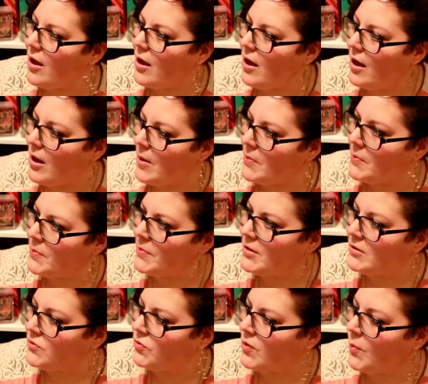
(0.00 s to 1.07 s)
Um,
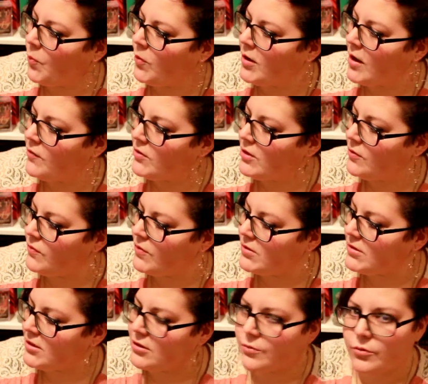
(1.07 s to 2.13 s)
he's from When Everything Feels
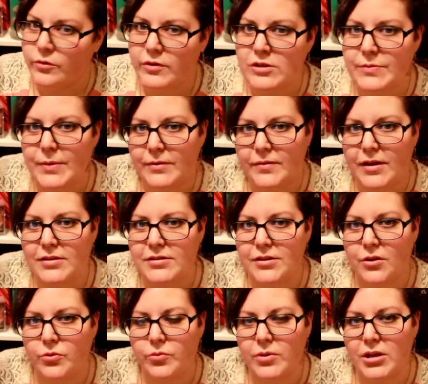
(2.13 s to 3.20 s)
Like the Movies by
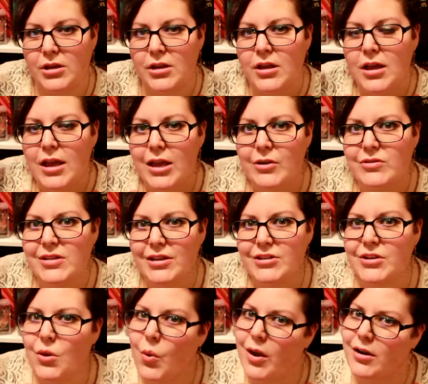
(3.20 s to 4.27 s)
Raziel Reid. He was
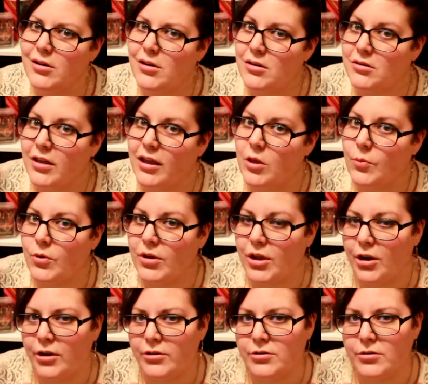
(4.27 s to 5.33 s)
actually quite an unlikable
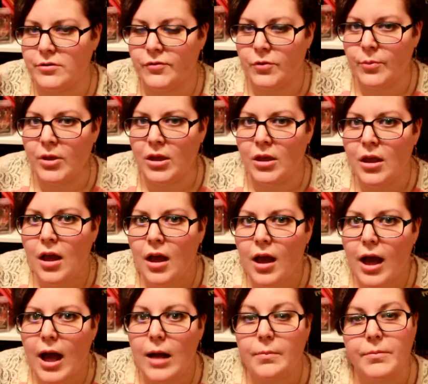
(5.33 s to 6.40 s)
character for me,
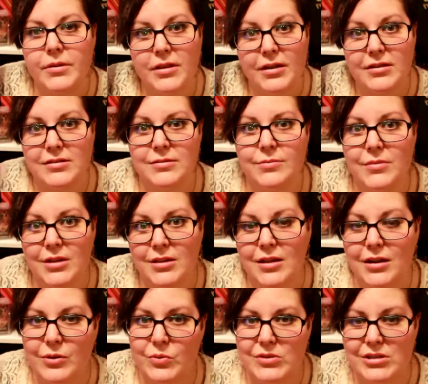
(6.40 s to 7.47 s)
um, but that doesn't mean
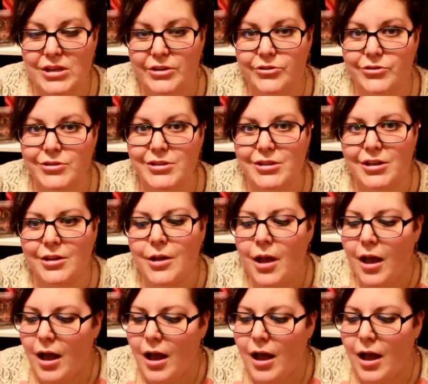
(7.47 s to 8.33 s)
that he wasn't interesting.